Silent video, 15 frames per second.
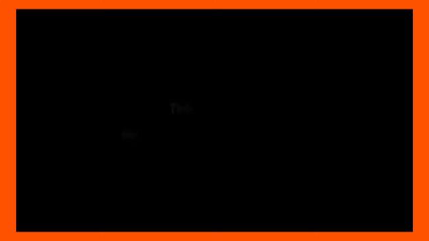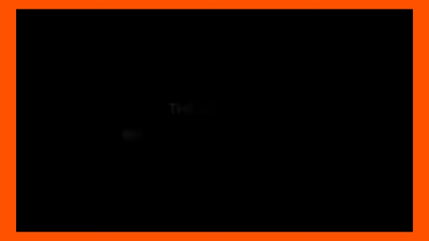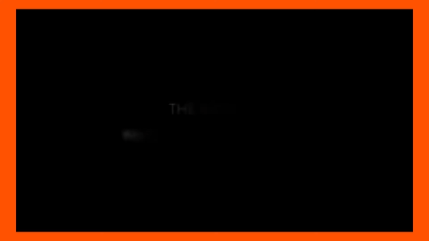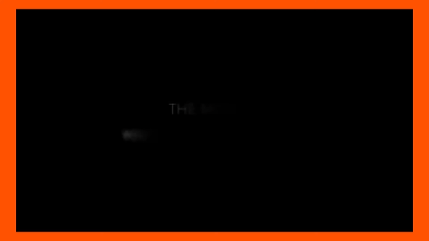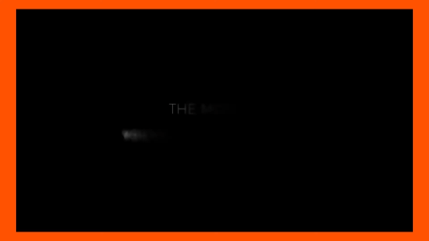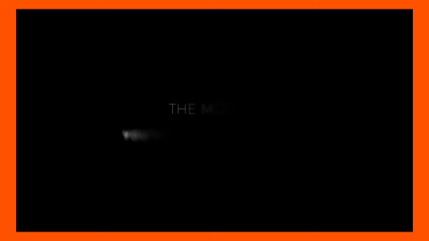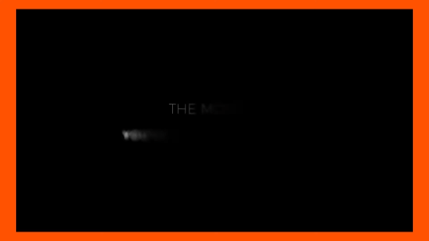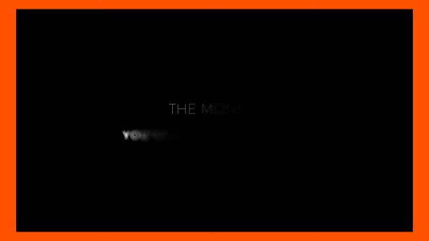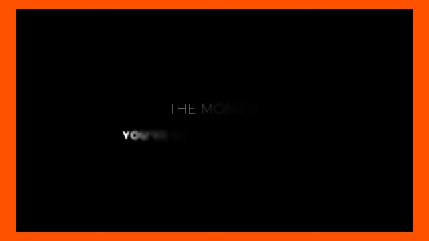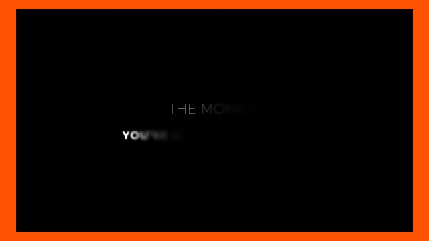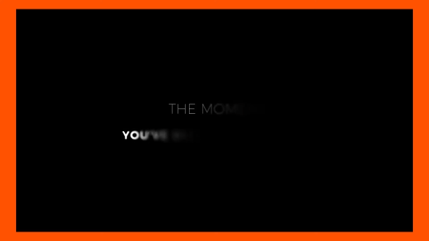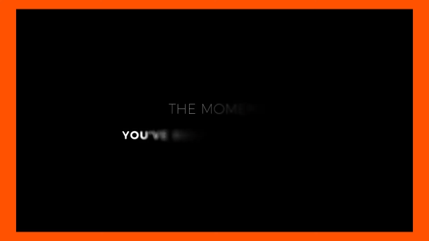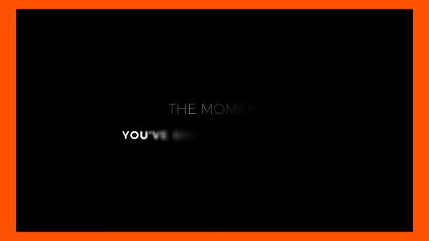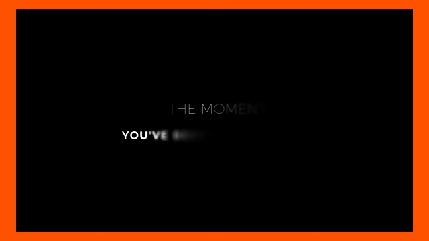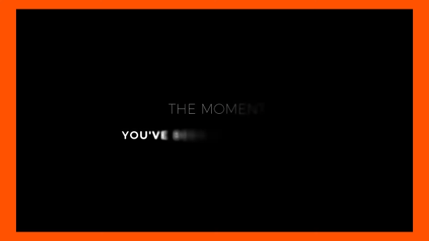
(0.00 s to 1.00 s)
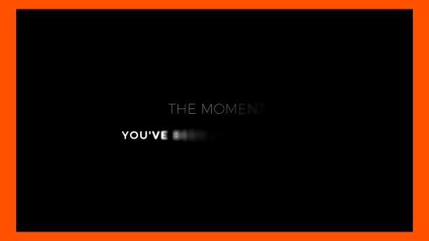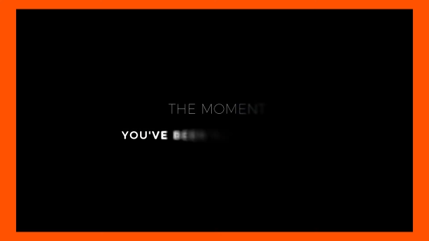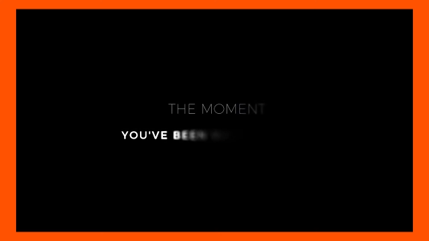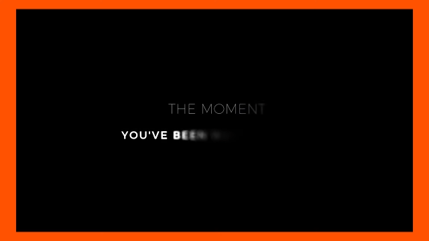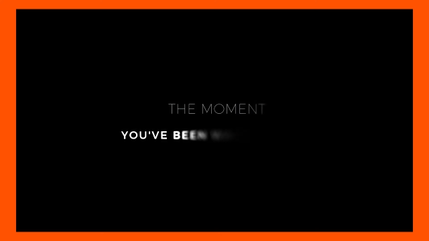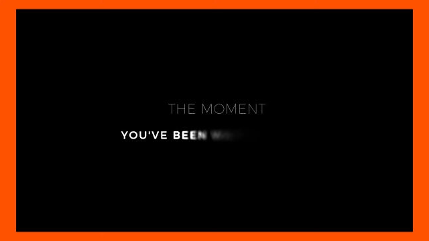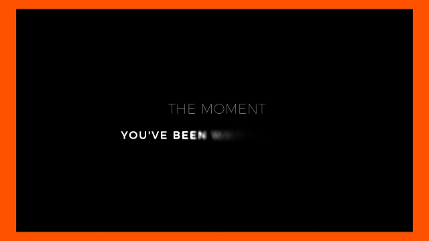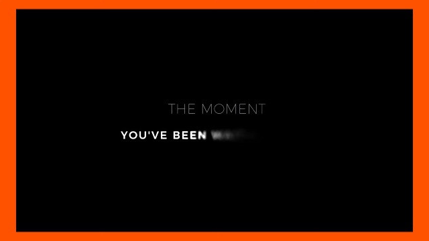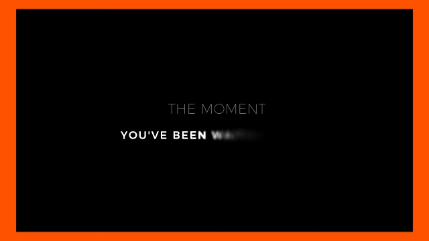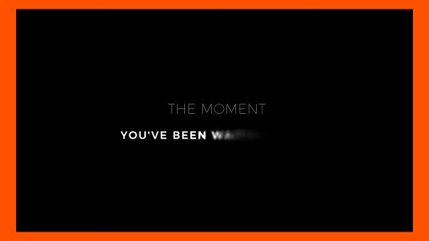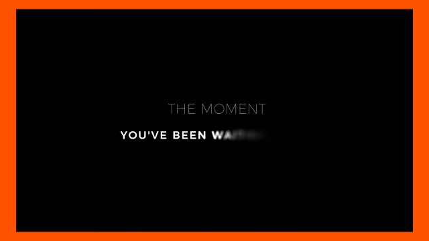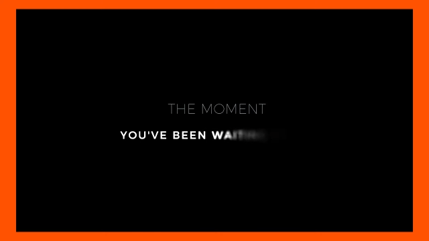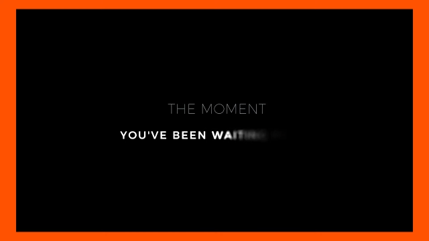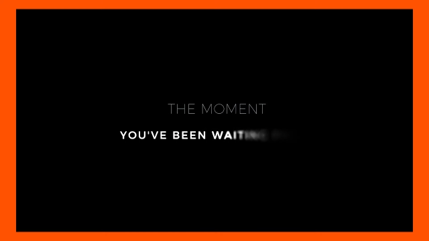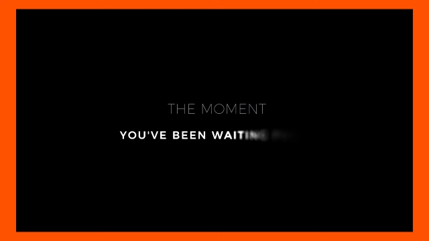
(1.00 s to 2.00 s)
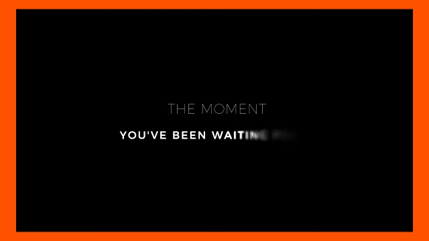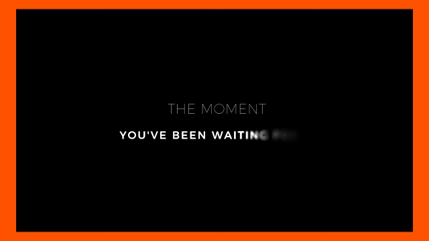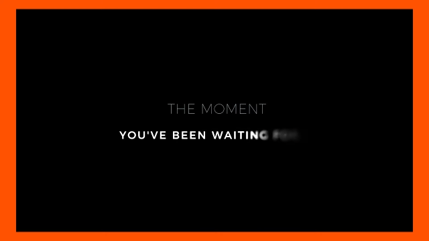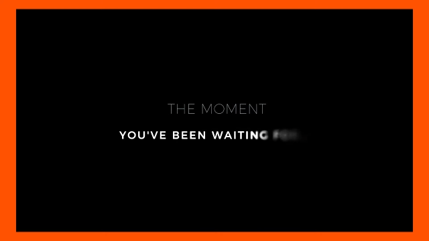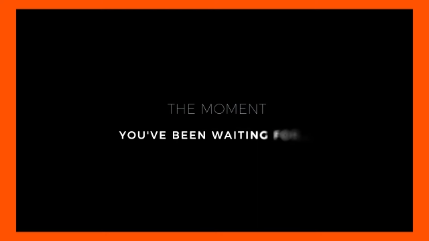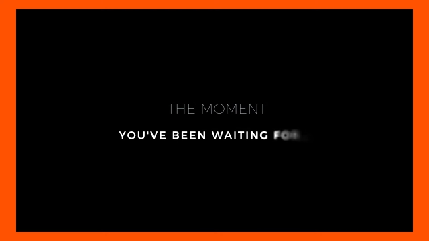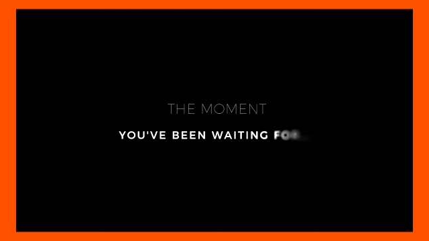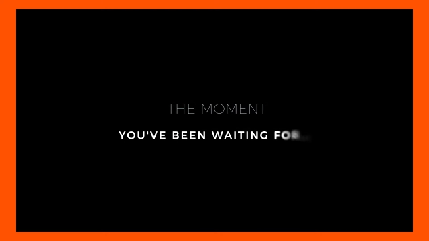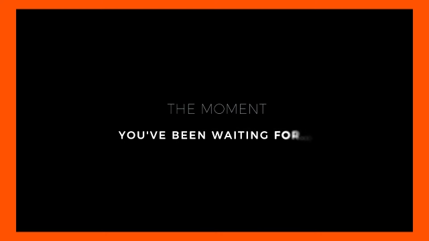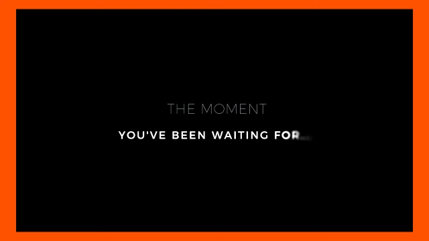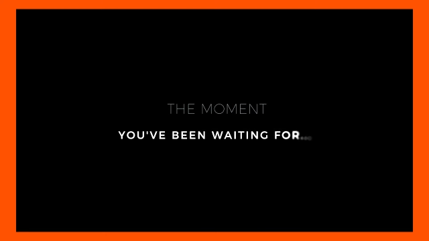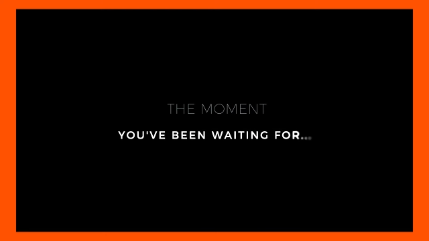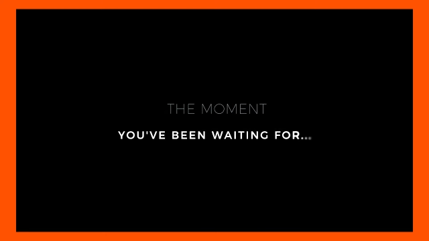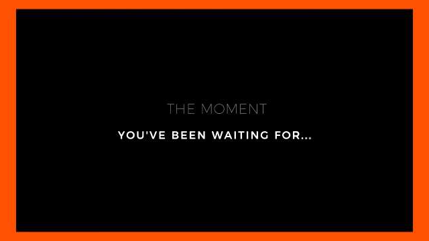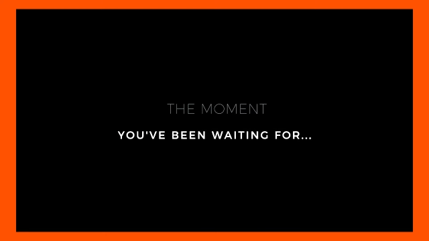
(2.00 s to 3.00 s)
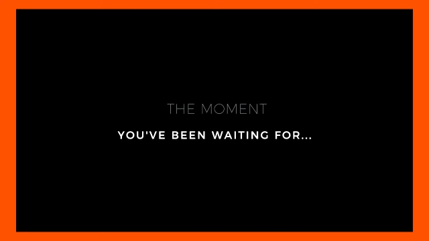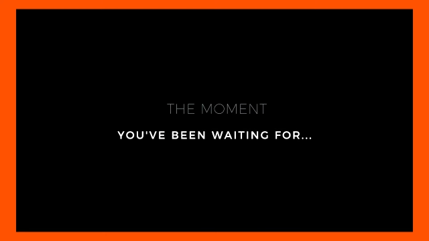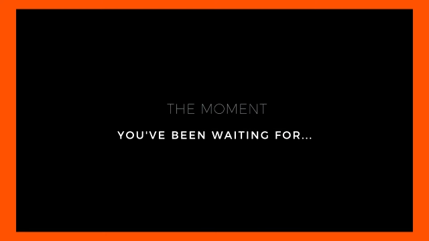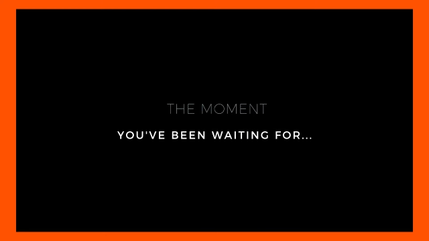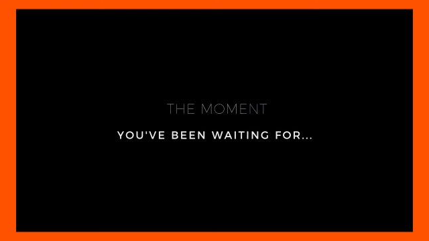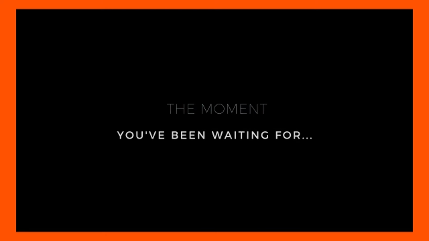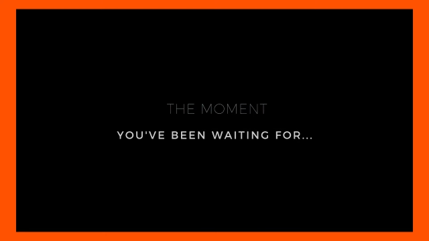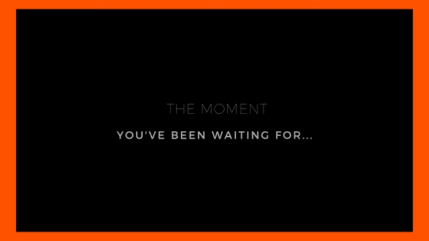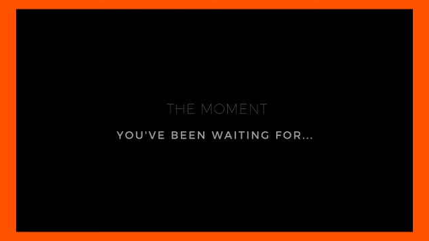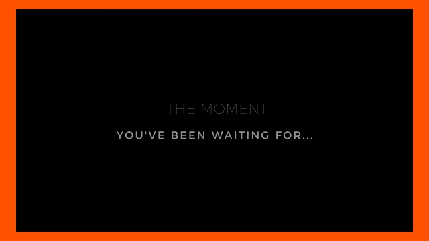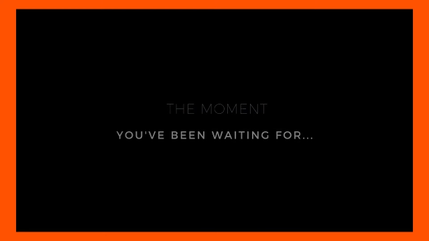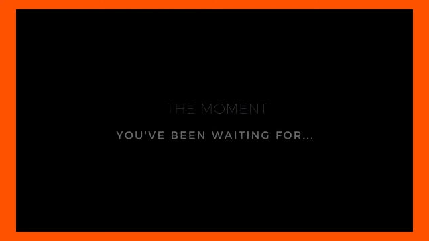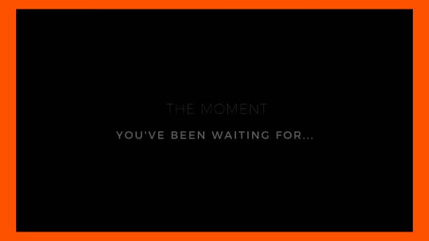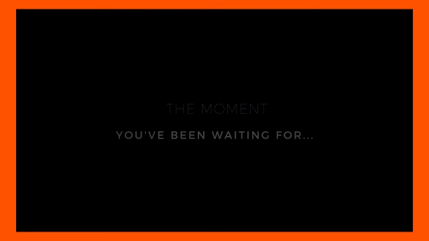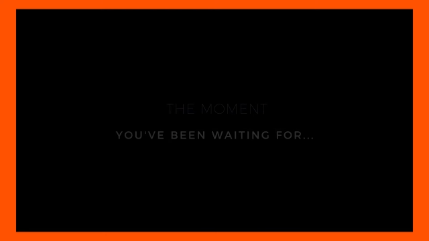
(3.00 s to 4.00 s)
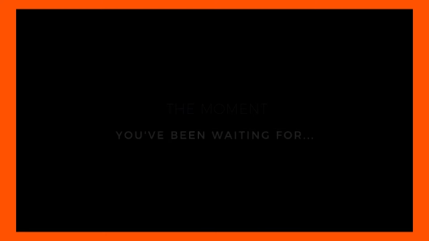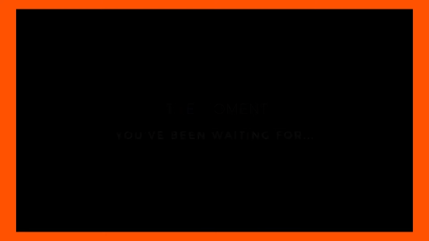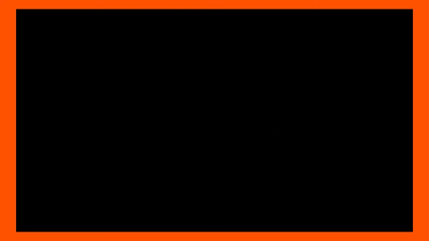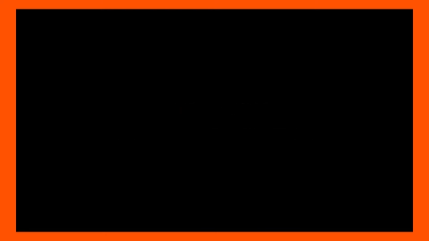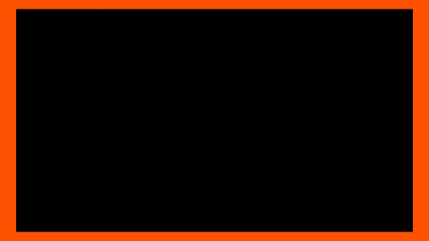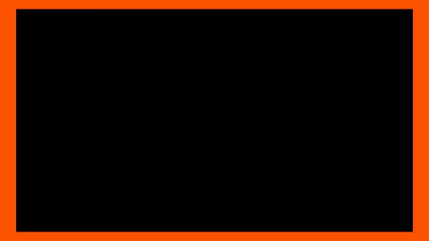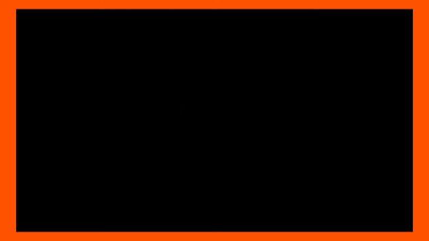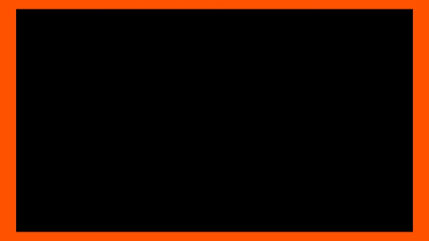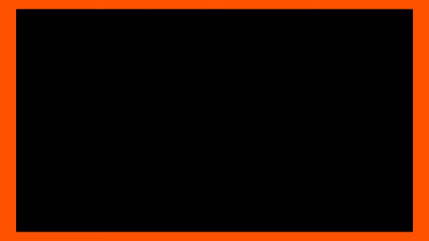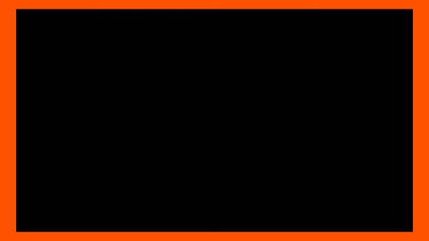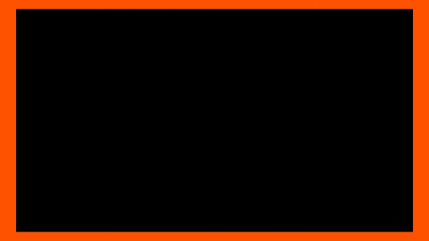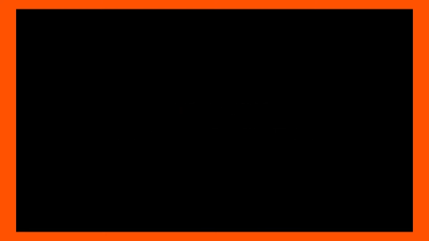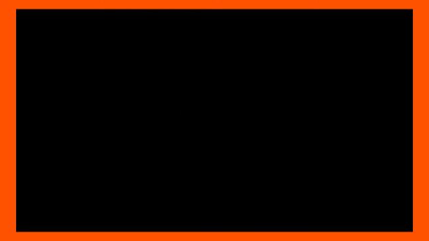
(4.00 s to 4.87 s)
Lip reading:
No face is visible, so there are no lips to read.